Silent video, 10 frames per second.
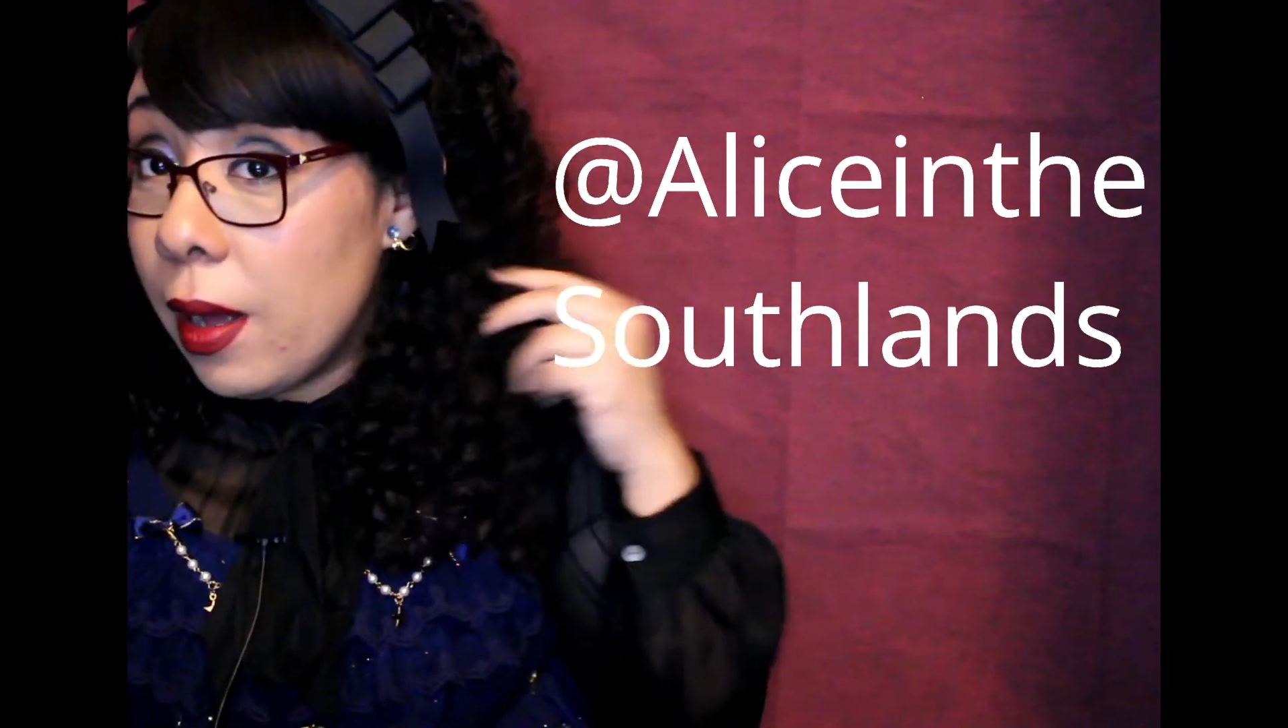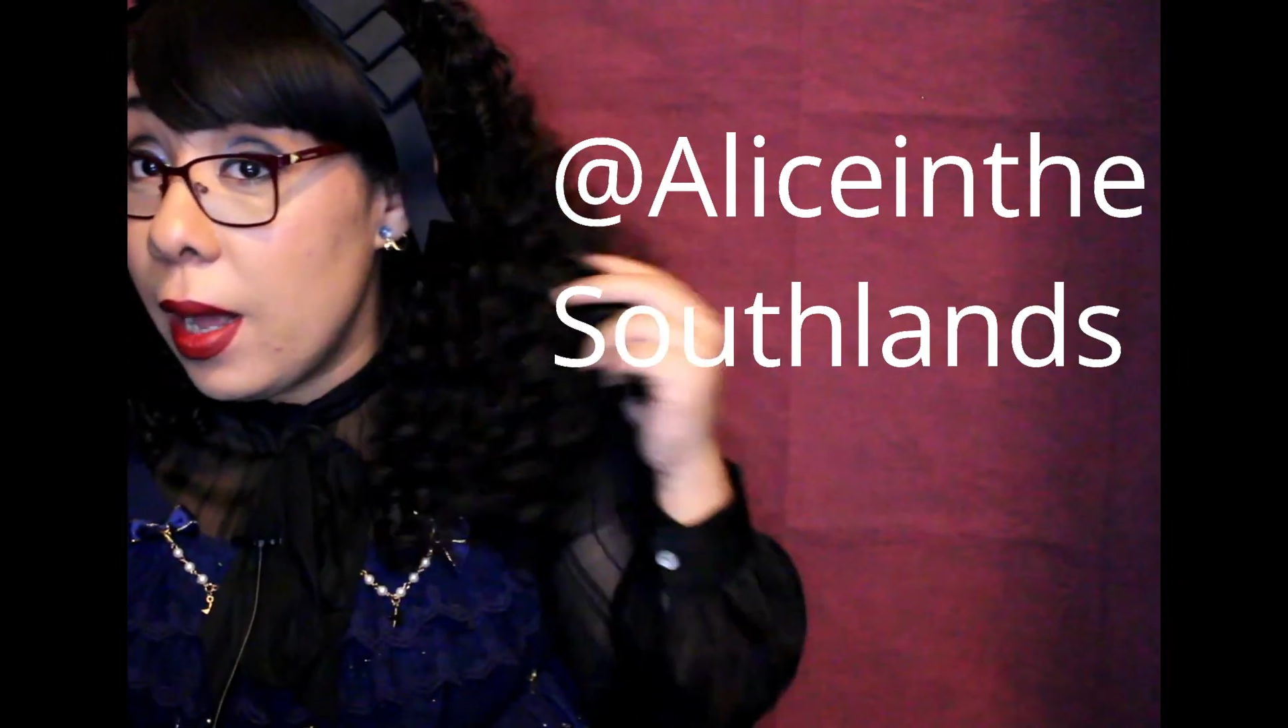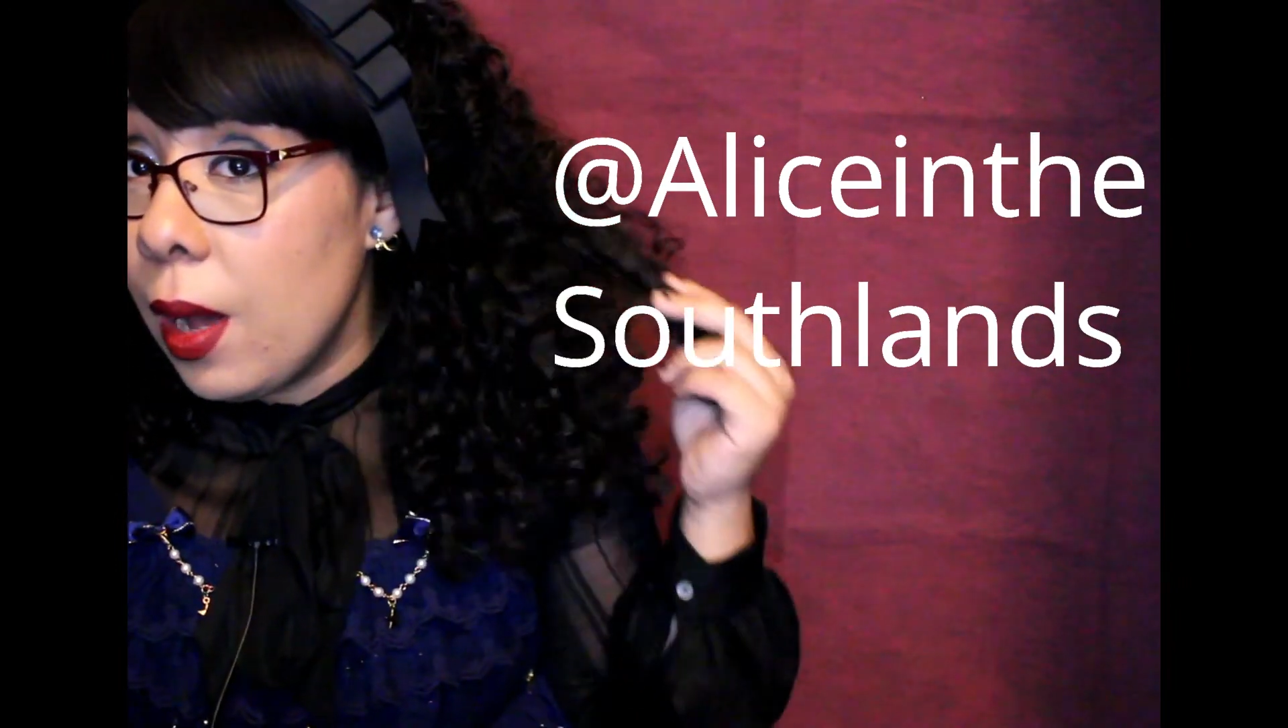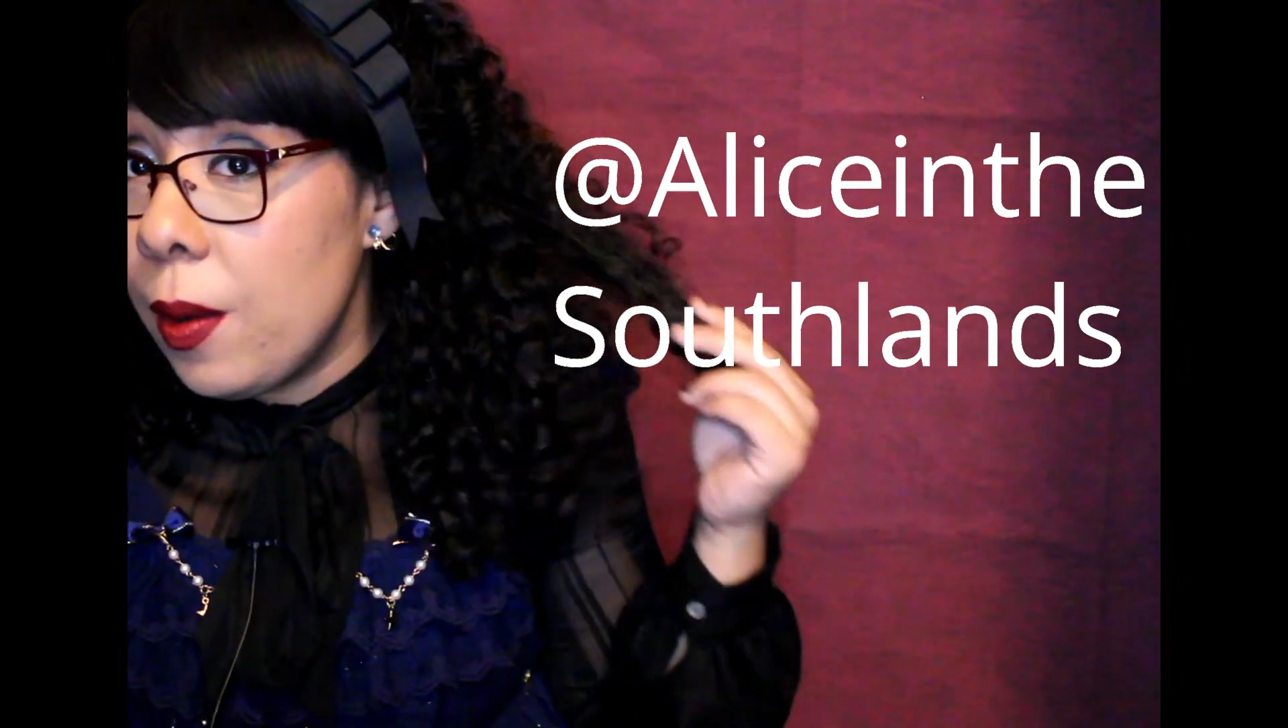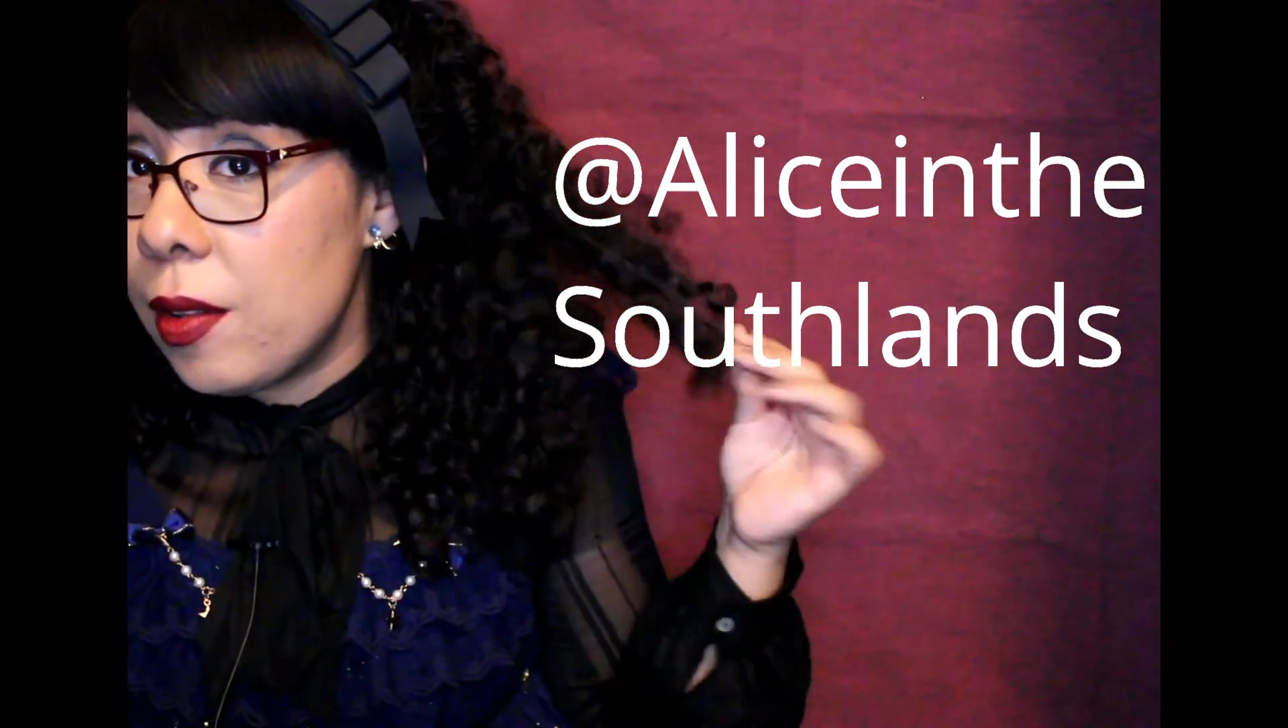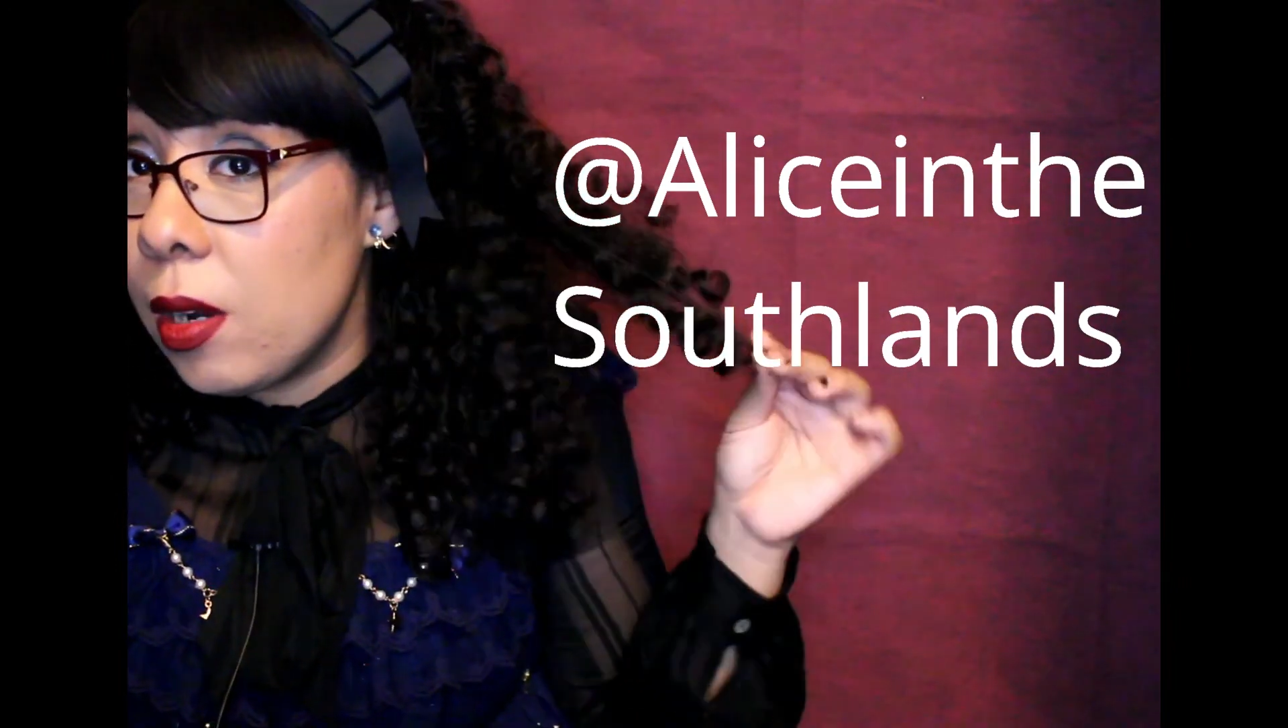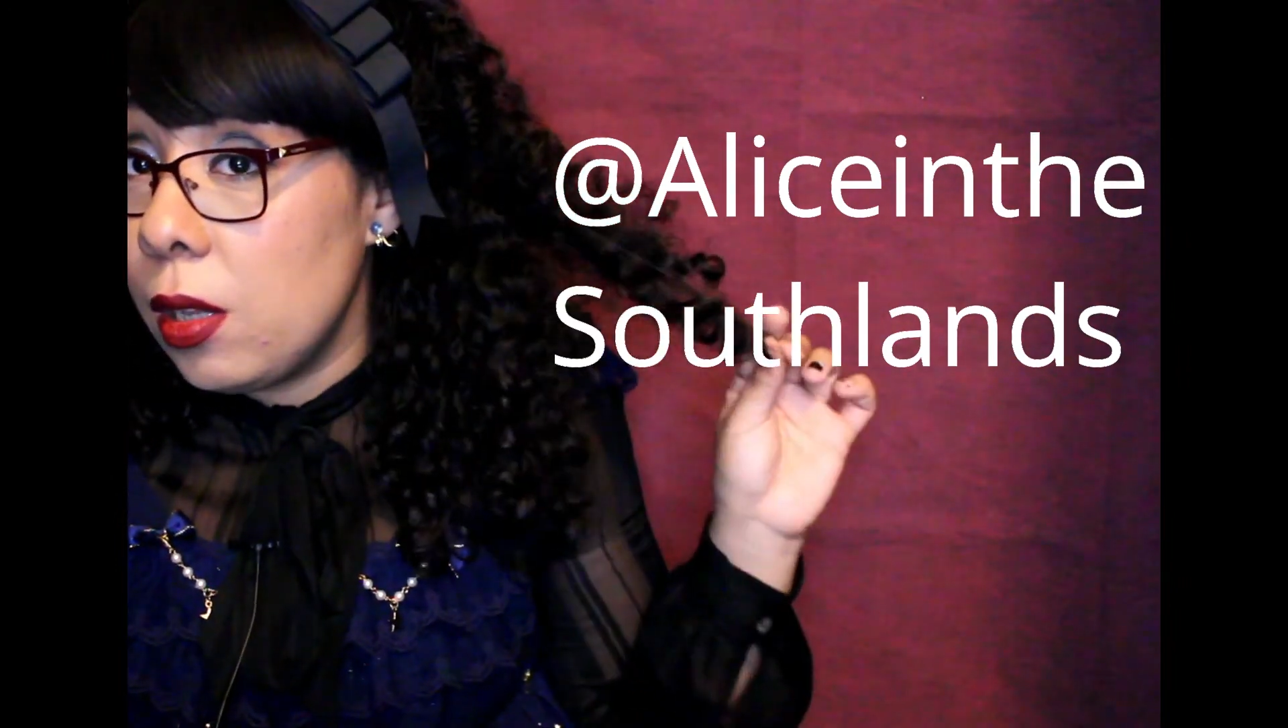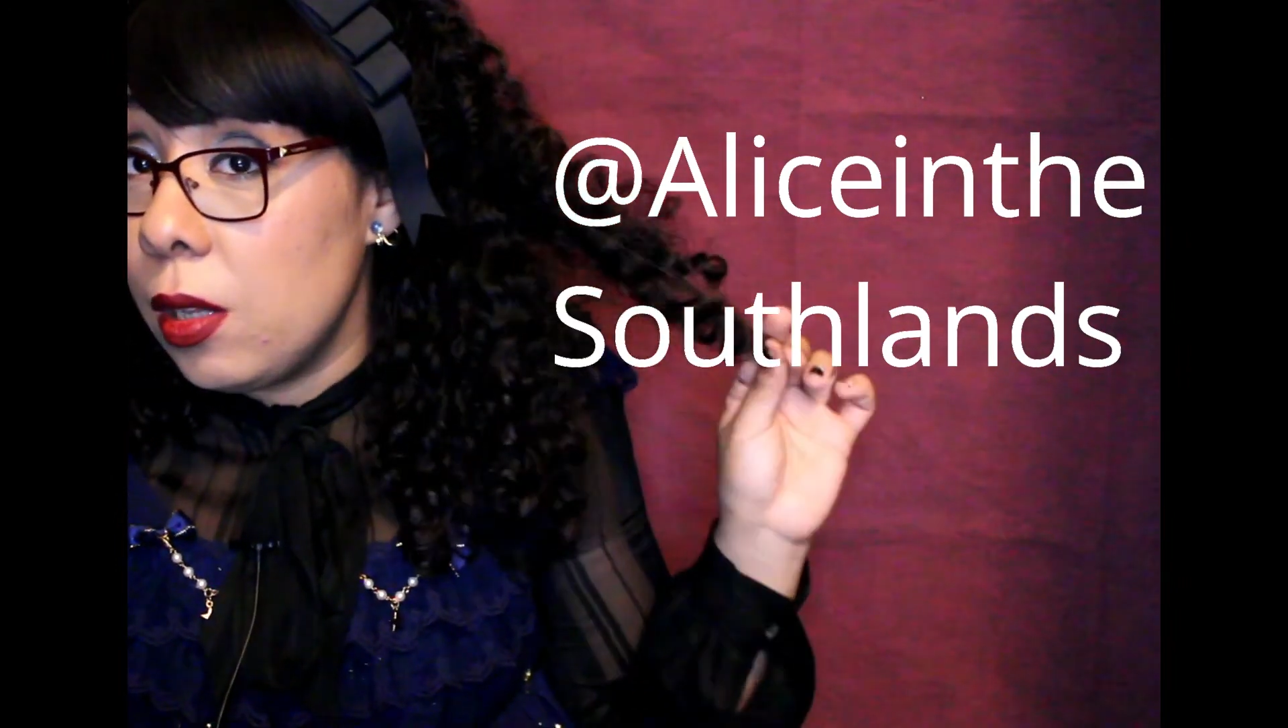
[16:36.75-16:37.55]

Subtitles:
I always thought I